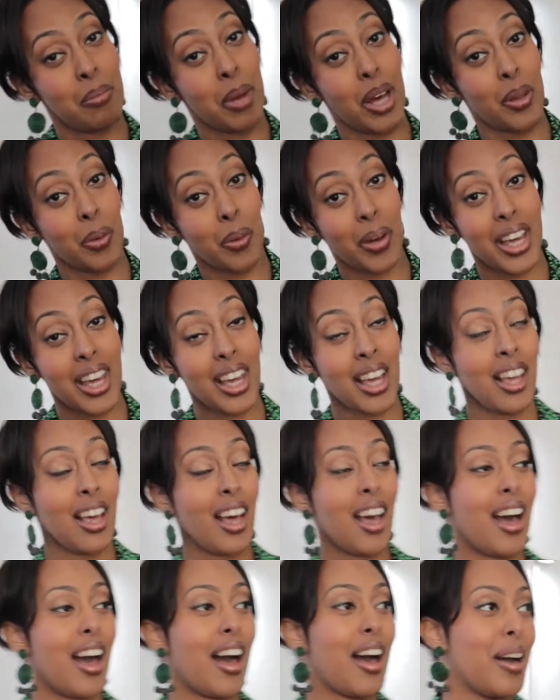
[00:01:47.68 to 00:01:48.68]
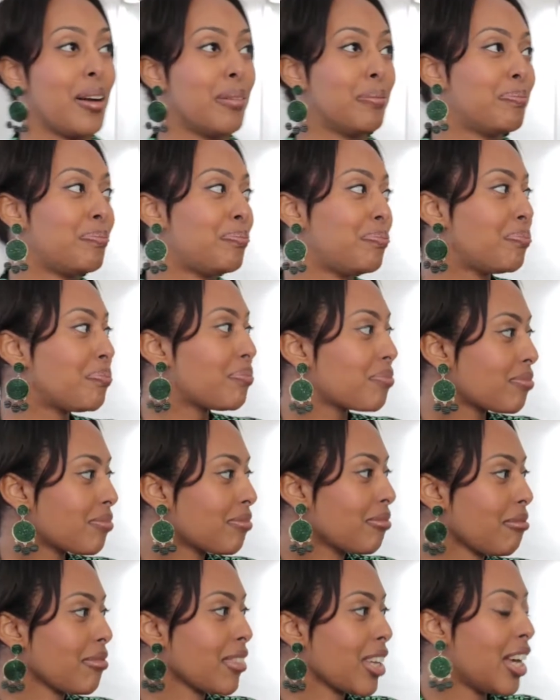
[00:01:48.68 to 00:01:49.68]
by the way,
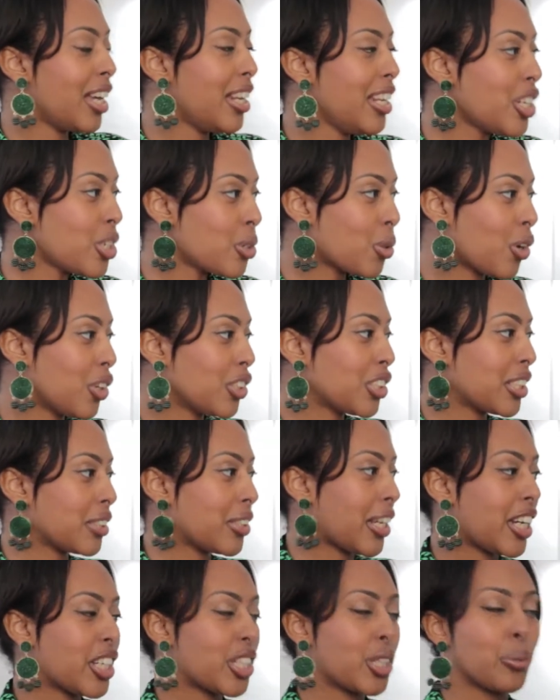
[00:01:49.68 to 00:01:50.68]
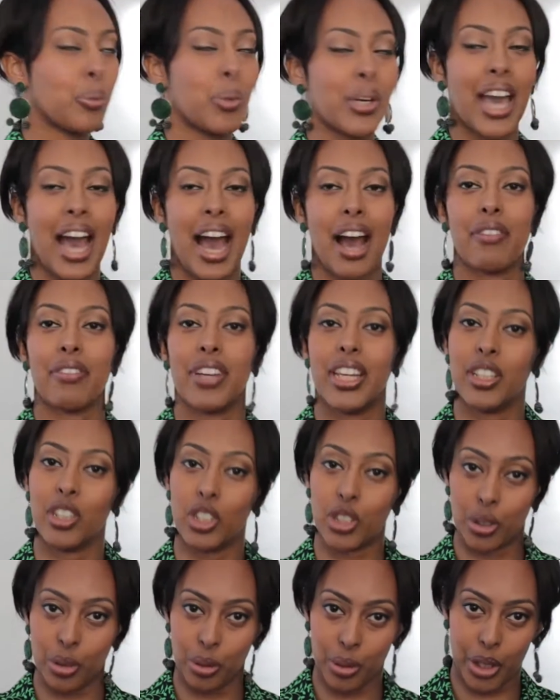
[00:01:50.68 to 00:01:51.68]
initial consultation we have in the
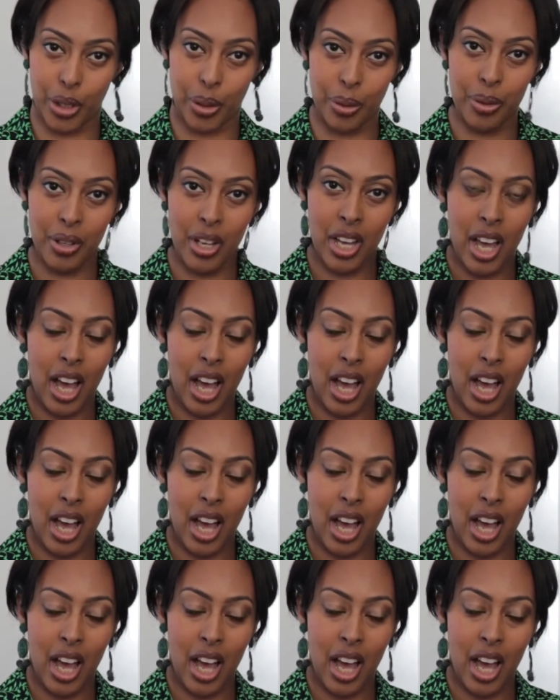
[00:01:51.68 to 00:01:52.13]
studio,